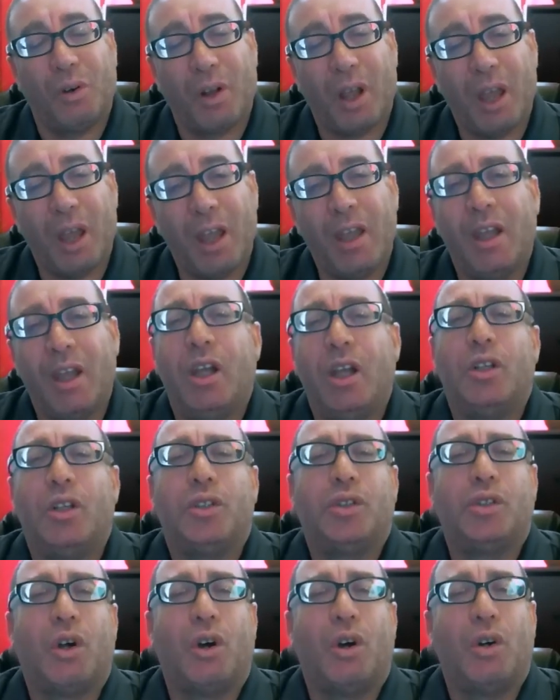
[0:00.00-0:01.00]
Okay?
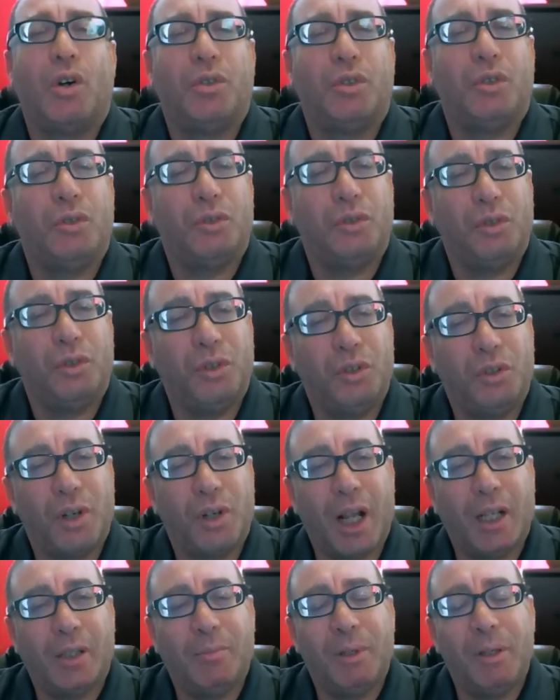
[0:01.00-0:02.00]
So you, you
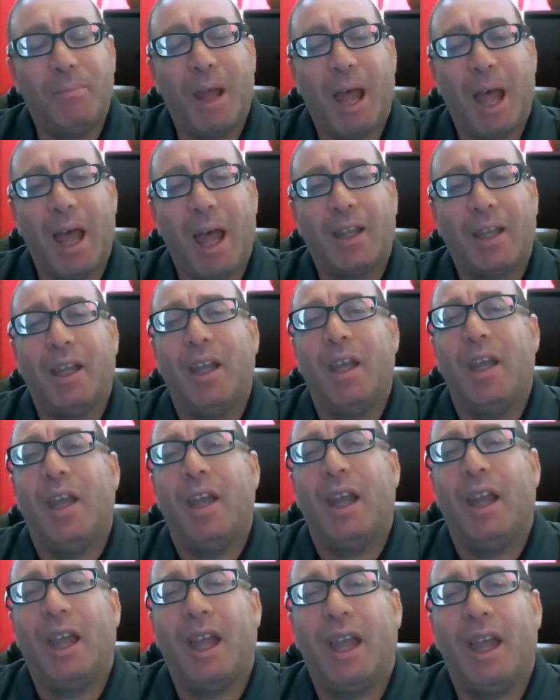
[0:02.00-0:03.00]
write me back
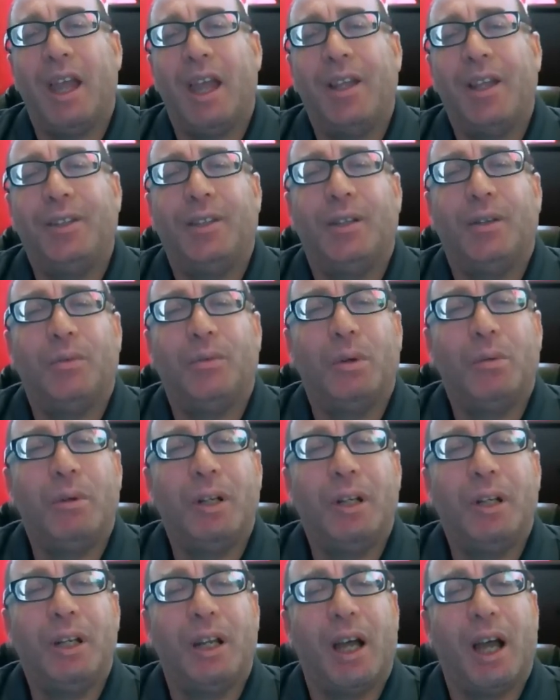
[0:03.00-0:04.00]
and we
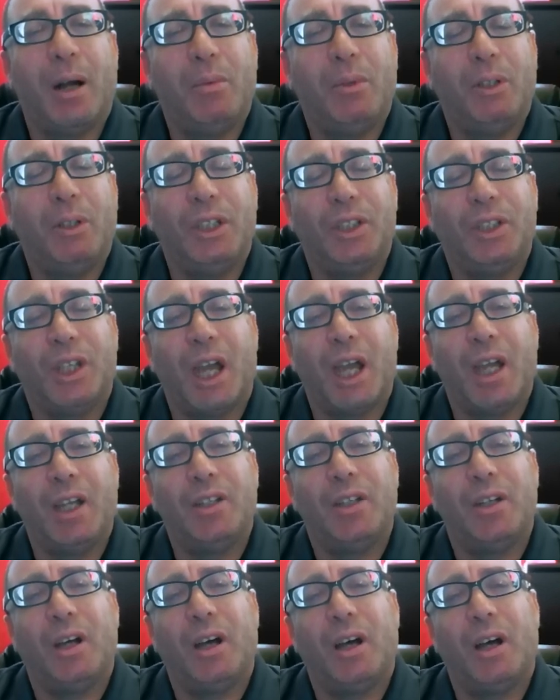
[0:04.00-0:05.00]
will I will
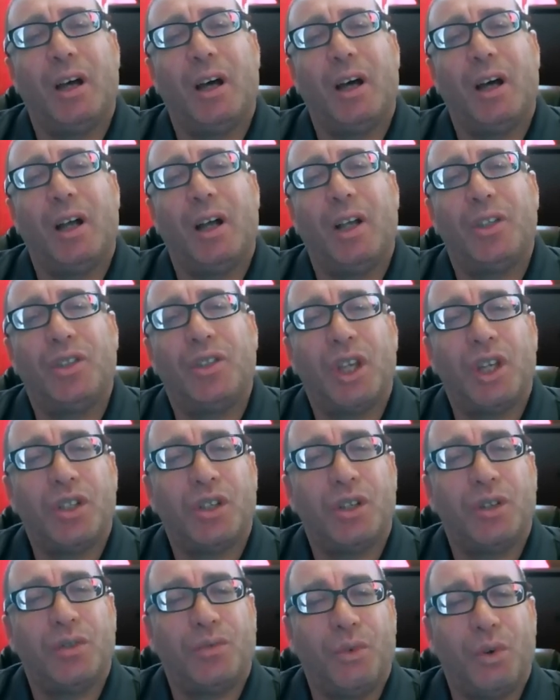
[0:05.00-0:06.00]
design uh, a
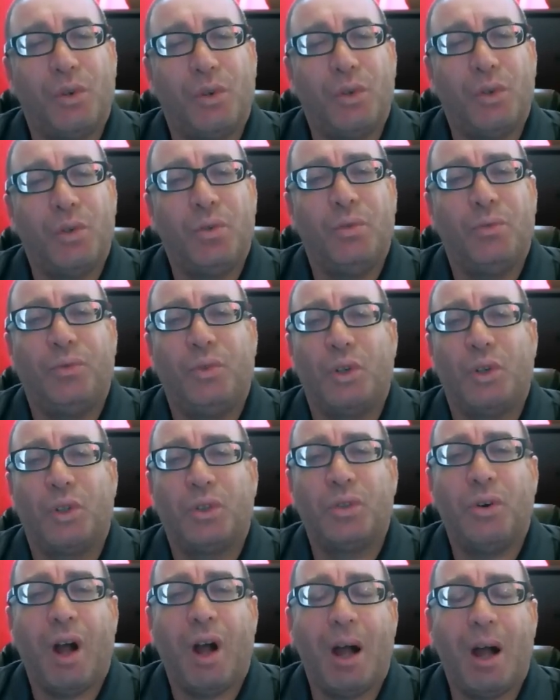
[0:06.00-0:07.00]
session for you for
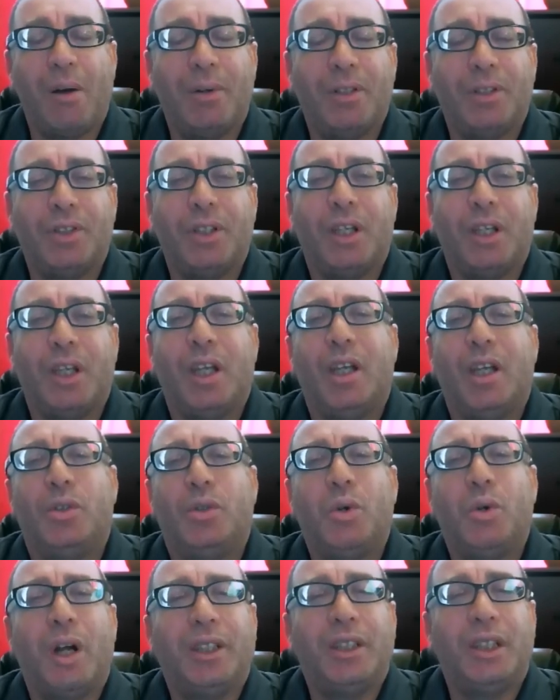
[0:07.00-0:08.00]
two hours
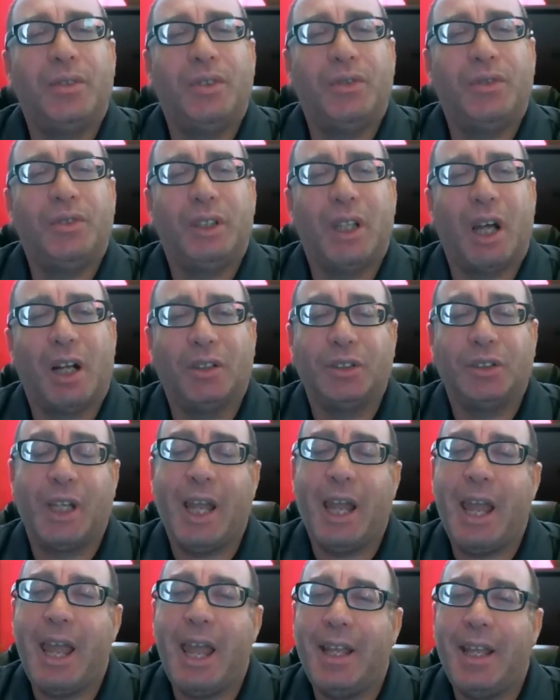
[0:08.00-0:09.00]
$250
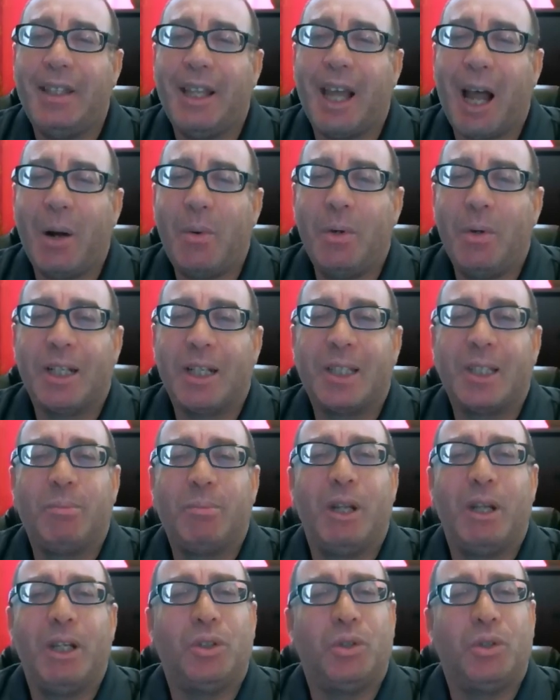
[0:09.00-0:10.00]
and I will
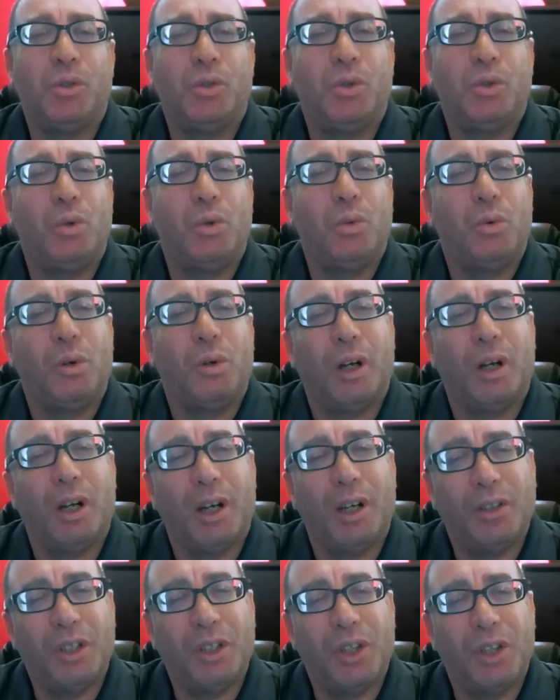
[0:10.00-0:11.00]
explain to you
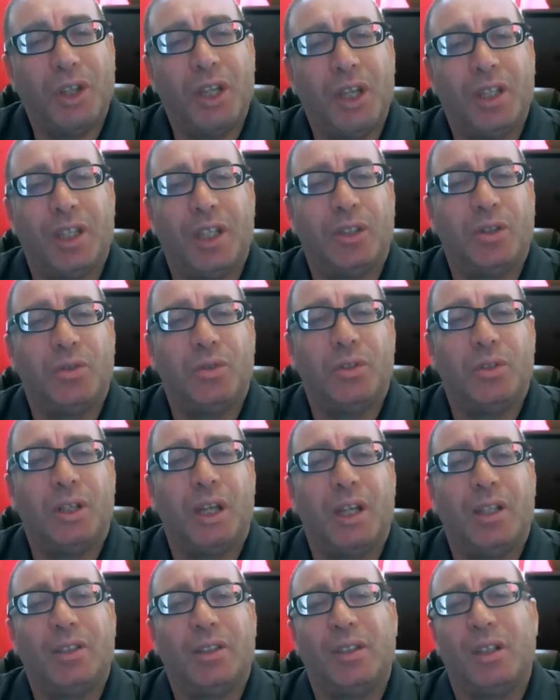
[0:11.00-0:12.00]
uh, the thing that you
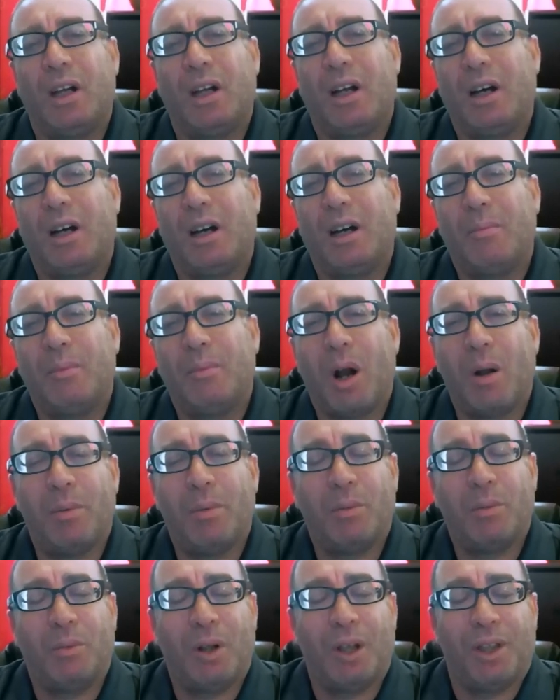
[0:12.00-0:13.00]
get uh,
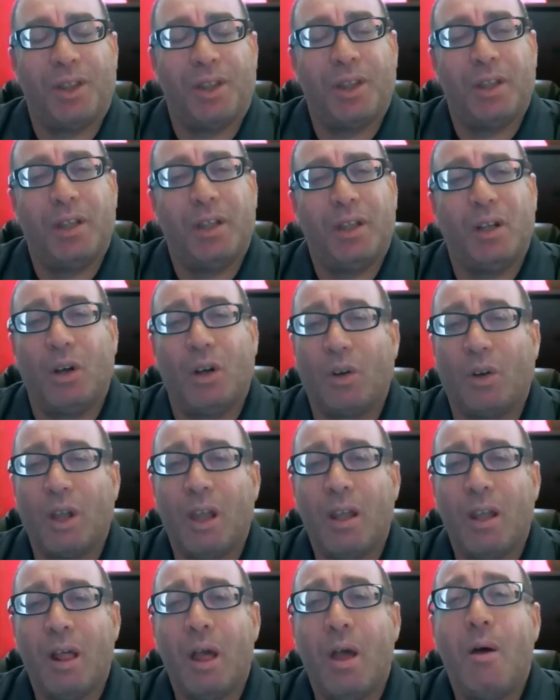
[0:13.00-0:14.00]
problem with
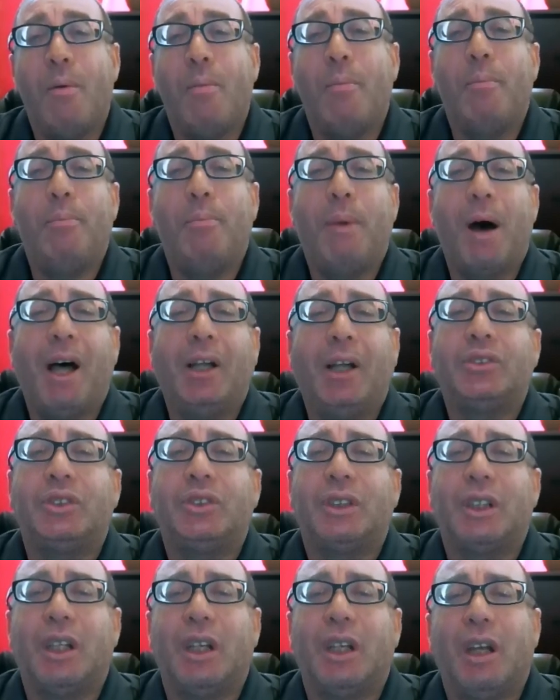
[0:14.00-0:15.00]
okay
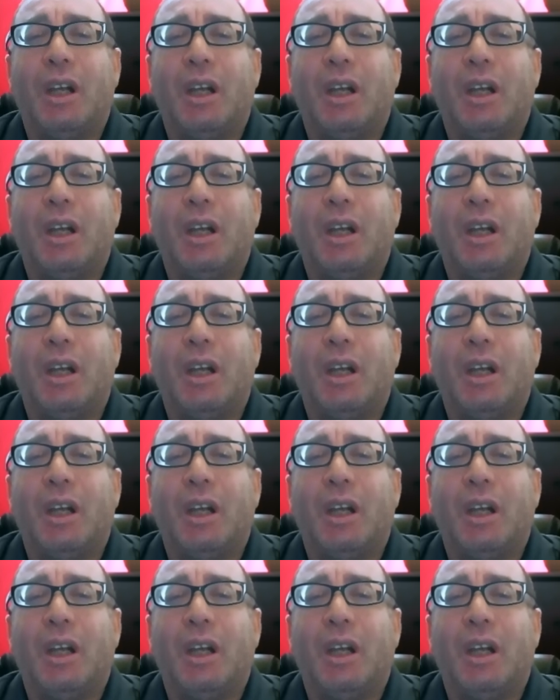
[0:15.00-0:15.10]
but